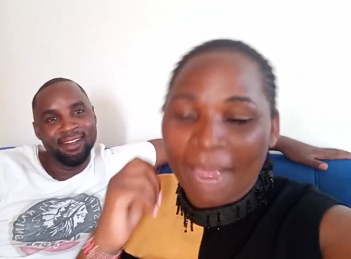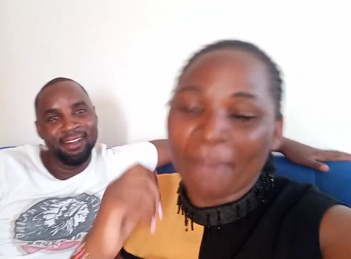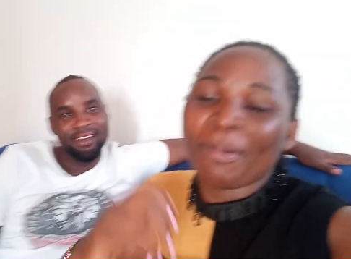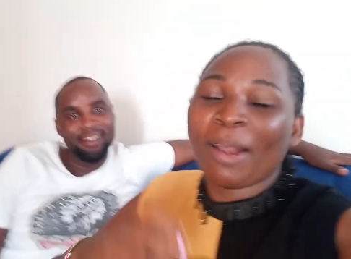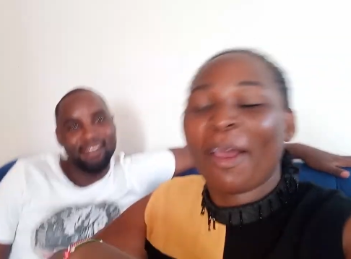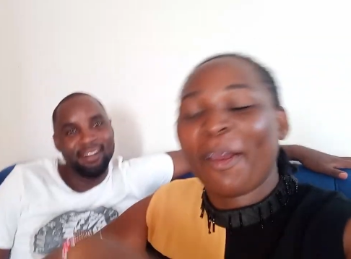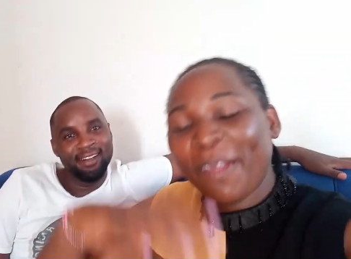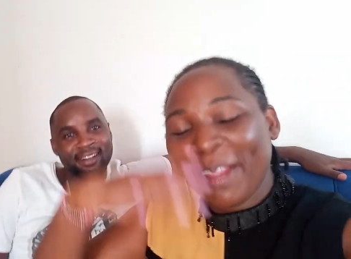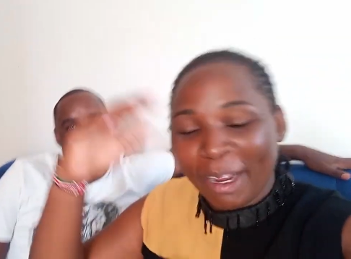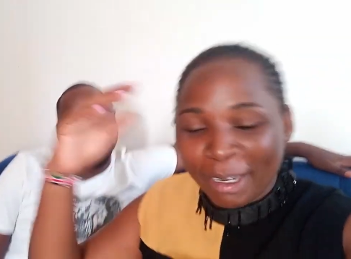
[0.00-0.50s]
Speaker 1: I'm
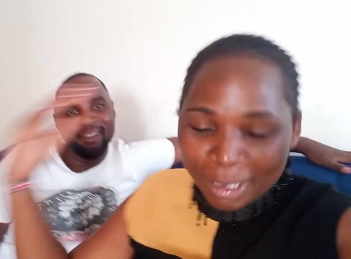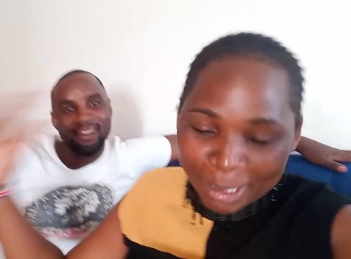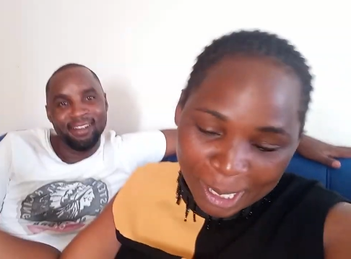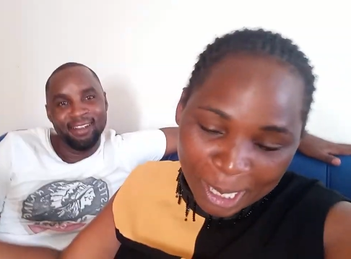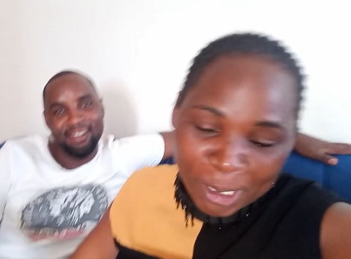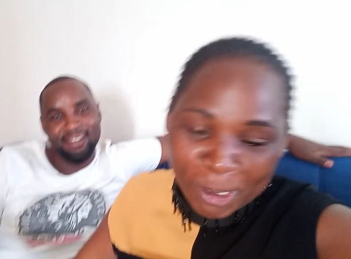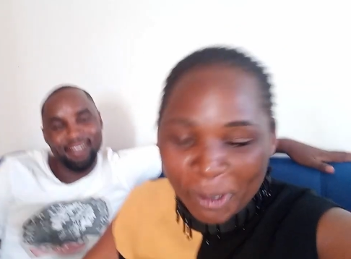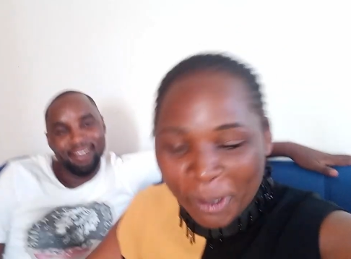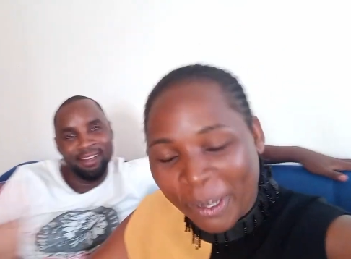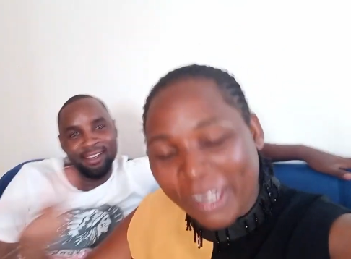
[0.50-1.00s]
now here
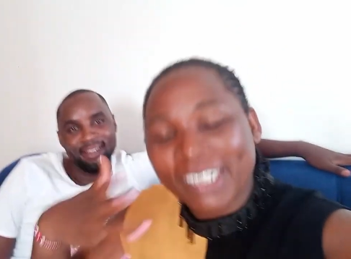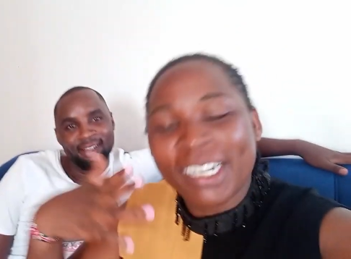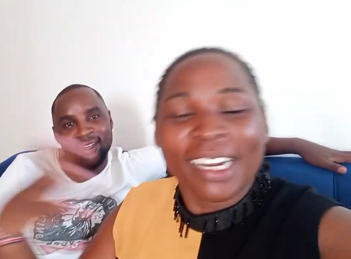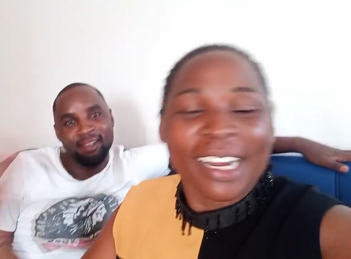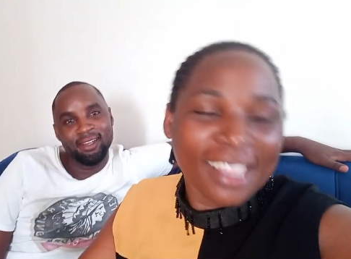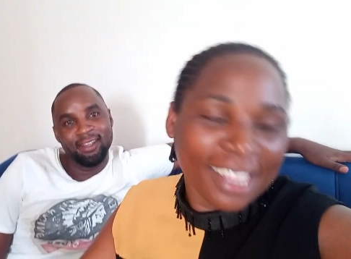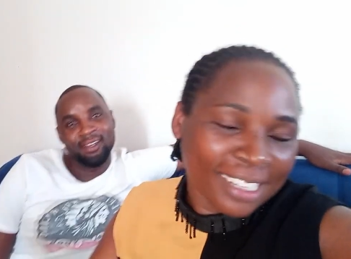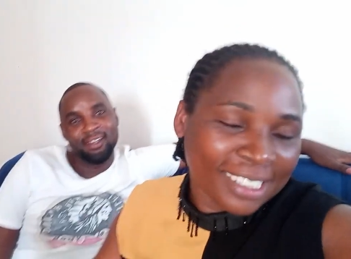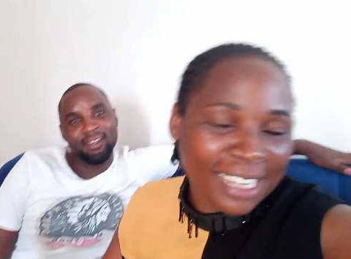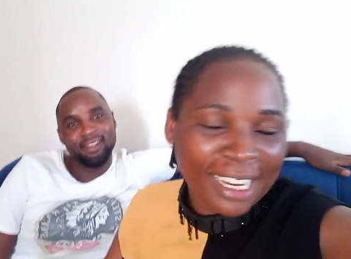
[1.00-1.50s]
trying to create
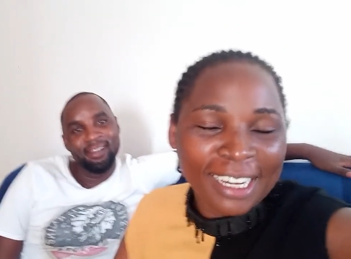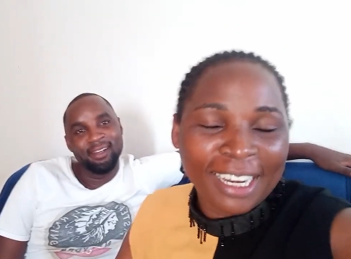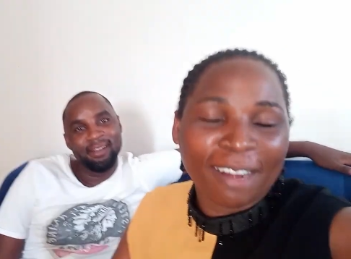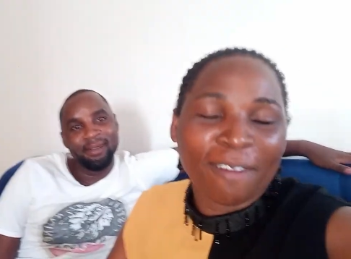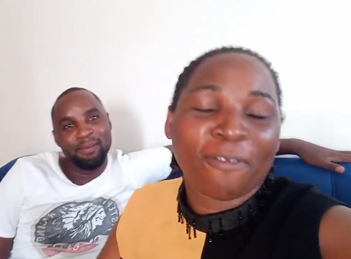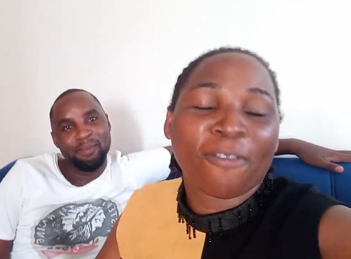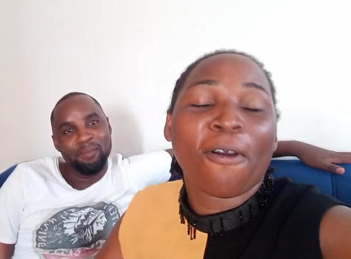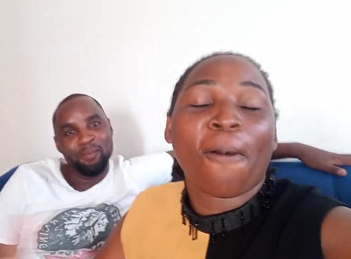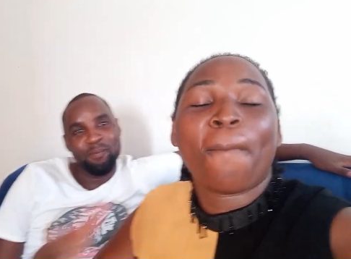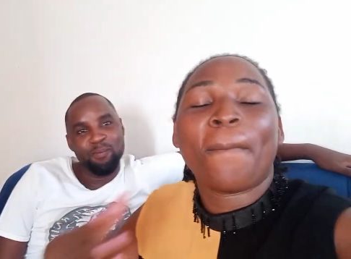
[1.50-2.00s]
another
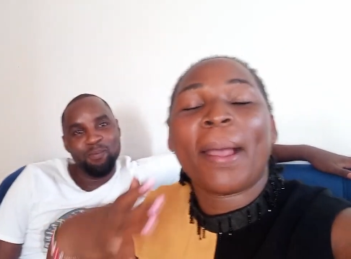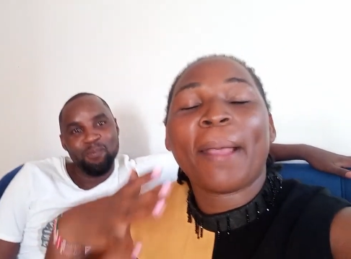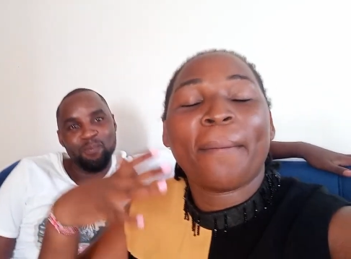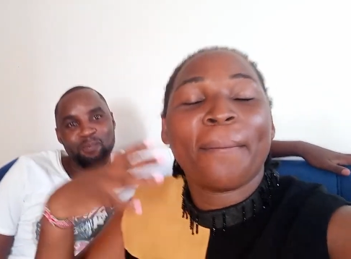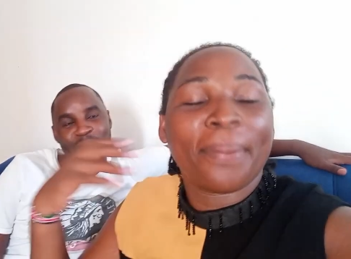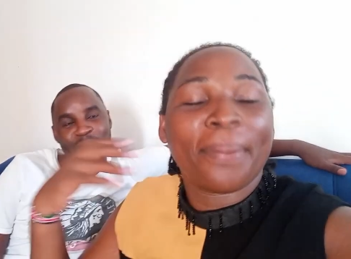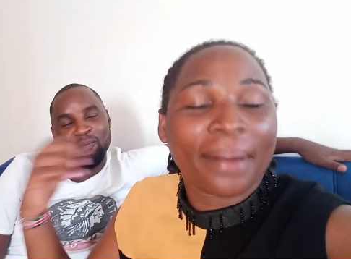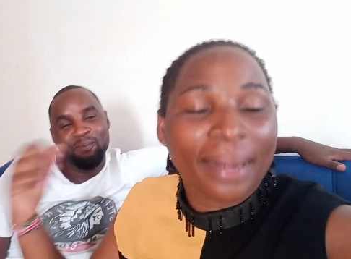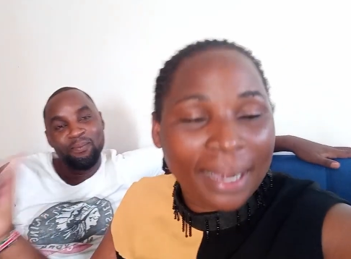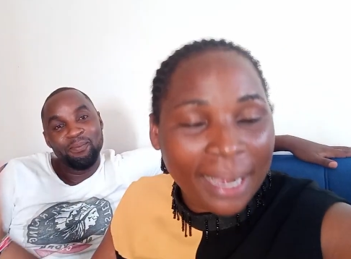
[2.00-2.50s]
channel for my
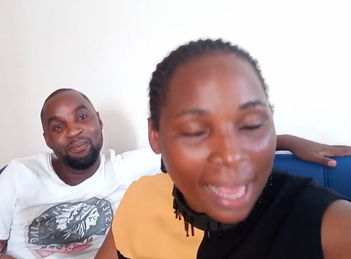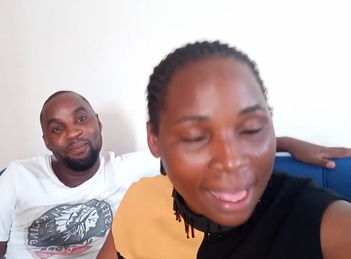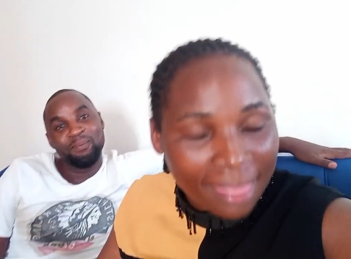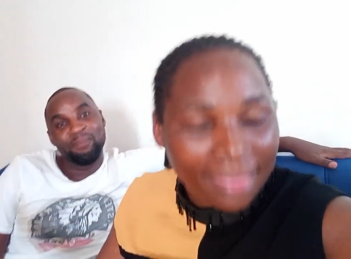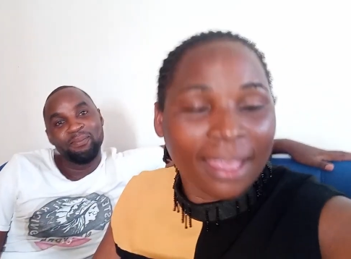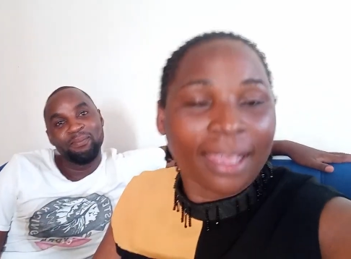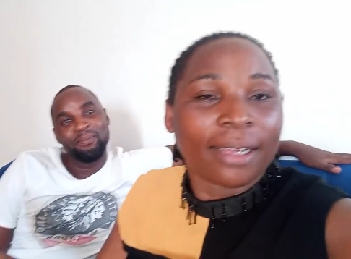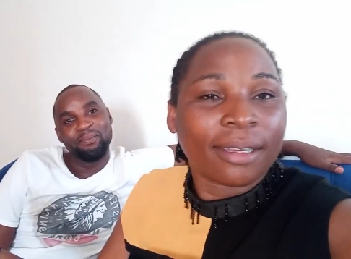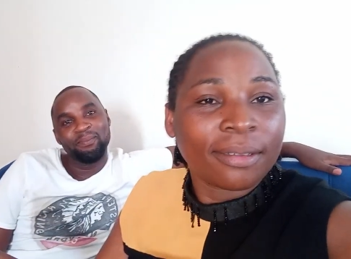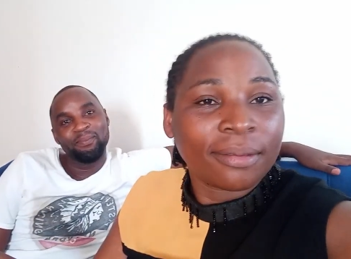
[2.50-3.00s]

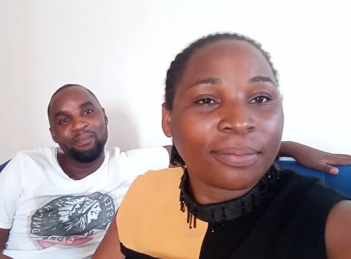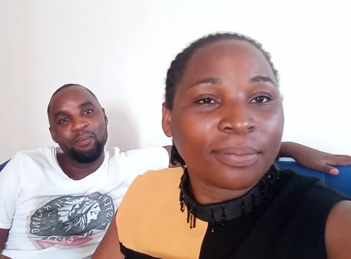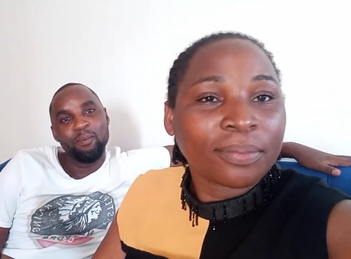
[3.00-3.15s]
brother.